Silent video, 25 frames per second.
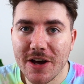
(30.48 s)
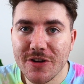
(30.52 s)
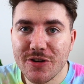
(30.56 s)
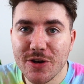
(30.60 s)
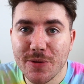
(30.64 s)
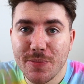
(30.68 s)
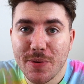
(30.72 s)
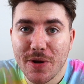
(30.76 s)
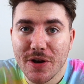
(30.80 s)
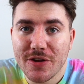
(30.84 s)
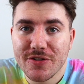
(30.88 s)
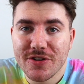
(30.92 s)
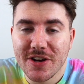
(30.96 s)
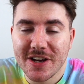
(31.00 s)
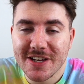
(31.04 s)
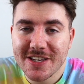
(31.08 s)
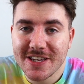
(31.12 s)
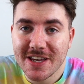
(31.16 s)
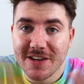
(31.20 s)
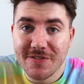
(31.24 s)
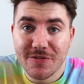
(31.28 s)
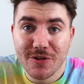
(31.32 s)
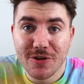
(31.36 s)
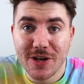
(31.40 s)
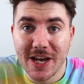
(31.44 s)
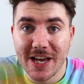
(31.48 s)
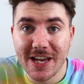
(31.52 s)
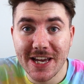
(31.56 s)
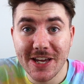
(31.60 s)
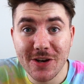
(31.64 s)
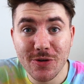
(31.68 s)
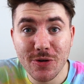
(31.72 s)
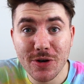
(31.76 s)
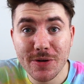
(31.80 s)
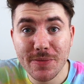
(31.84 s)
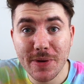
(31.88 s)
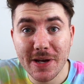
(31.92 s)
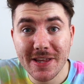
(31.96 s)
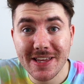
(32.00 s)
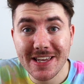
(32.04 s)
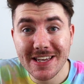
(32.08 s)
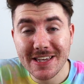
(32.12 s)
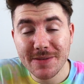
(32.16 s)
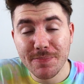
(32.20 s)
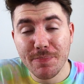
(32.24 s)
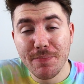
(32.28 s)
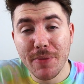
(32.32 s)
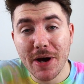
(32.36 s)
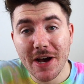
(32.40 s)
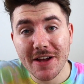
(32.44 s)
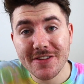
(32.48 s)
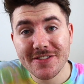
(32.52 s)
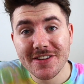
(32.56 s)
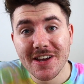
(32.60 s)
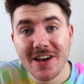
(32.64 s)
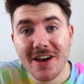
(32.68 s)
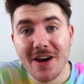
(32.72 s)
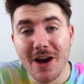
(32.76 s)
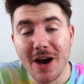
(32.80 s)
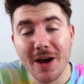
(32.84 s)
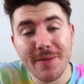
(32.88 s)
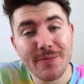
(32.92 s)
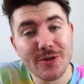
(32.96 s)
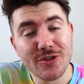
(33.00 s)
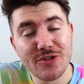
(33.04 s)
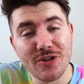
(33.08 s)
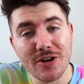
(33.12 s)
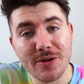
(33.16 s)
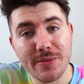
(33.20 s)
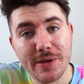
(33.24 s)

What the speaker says: do apologise if you're getting annoyed by these, but I'm just trying